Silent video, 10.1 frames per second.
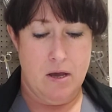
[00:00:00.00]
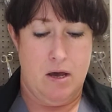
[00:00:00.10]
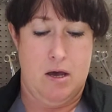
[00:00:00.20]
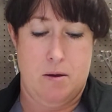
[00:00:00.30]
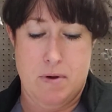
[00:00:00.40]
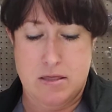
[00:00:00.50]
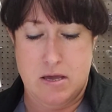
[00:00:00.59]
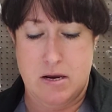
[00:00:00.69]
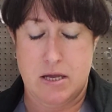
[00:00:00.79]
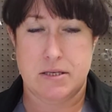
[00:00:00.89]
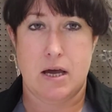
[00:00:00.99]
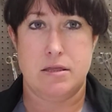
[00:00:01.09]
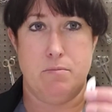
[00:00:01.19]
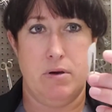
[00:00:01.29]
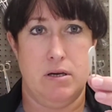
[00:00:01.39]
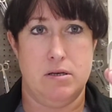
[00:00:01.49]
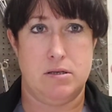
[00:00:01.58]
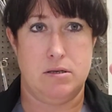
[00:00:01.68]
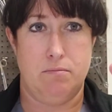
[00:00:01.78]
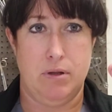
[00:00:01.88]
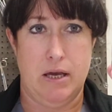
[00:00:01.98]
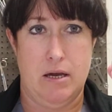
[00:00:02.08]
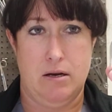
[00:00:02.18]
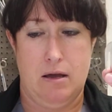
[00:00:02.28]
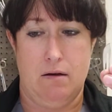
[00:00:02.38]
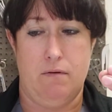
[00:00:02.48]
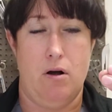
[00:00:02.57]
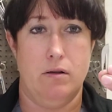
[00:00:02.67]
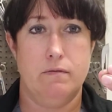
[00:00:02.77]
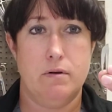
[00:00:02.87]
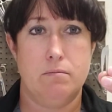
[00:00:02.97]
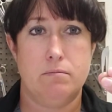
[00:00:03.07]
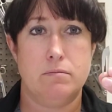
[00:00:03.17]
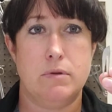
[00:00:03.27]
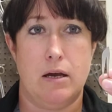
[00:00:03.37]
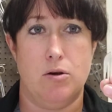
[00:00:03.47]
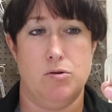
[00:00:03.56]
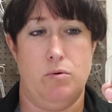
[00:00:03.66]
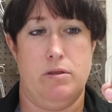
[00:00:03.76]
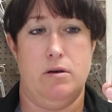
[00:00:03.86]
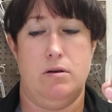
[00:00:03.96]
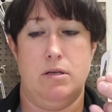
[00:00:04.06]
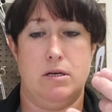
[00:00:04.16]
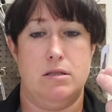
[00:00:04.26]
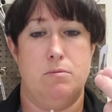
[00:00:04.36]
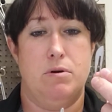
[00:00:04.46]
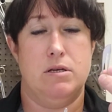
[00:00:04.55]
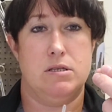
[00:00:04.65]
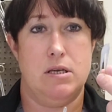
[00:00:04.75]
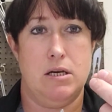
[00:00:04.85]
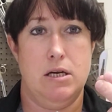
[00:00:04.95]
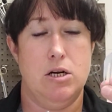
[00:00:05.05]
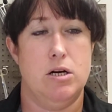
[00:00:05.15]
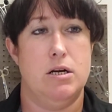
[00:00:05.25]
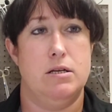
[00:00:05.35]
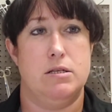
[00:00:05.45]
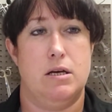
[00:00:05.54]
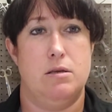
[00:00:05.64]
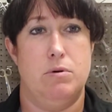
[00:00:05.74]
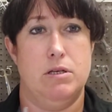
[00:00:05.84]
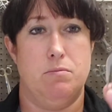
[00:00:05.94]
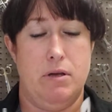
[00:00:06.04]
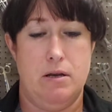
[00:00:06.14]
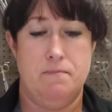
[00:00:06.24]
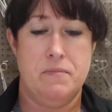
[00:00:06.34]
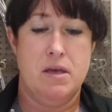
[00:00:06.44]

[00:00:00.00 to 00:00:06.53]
And then it's got the biggest blade of all of them that goes with it. It's got the biggest thing here, and it's got the biggest blade.